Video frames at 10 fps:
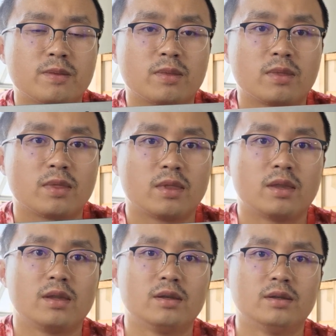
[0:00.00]

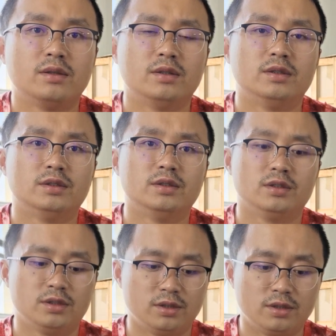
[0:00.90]

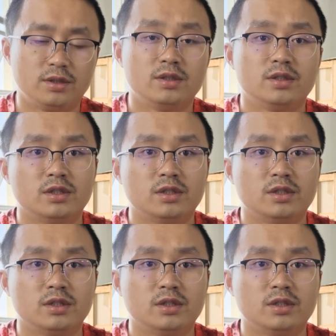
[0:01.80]
No one is speaking in this clip.